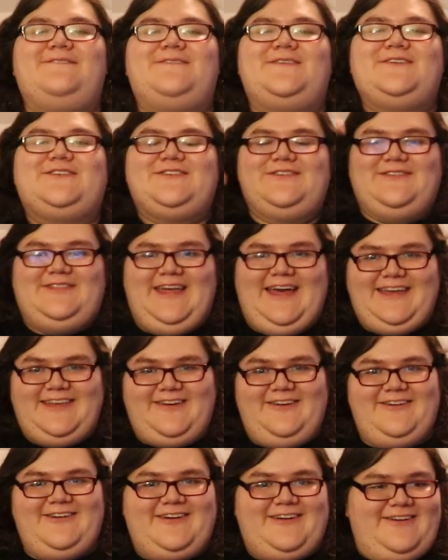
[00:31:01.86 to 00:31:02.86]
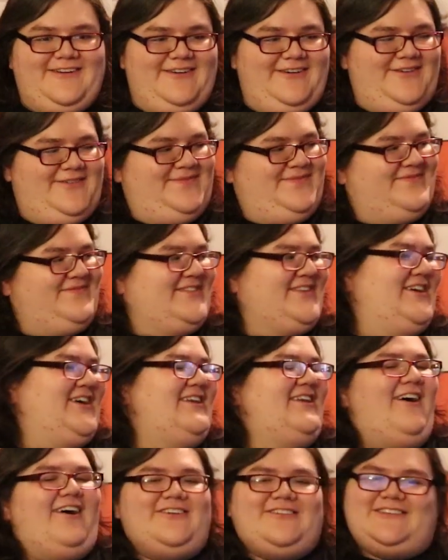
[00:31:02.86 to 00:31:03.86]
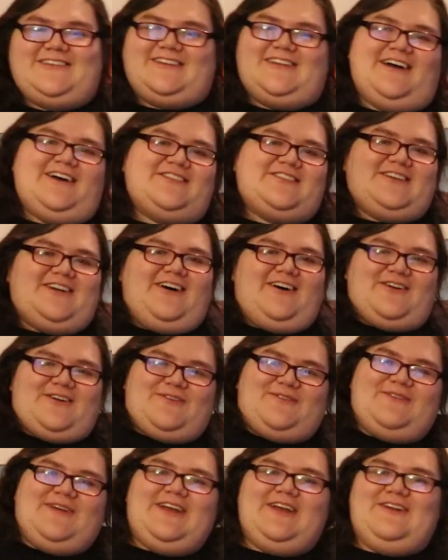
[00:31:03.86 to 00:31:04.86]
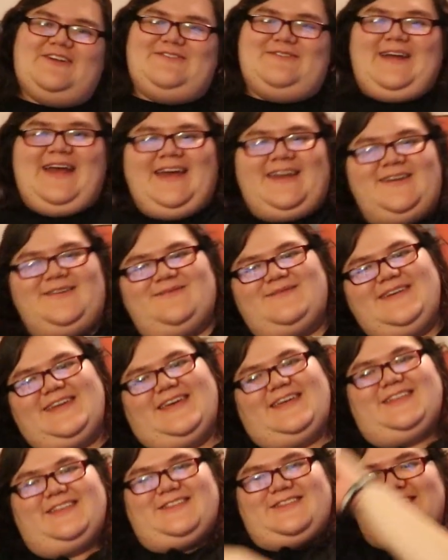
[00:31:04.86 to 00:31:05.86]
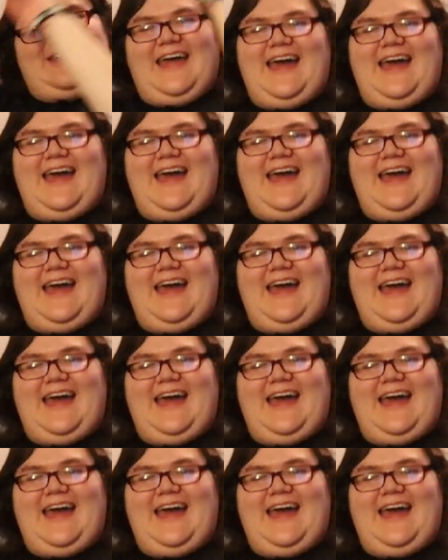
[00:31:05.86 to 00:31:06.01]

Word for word: if you do like your girl and all she does and all her weird randomness,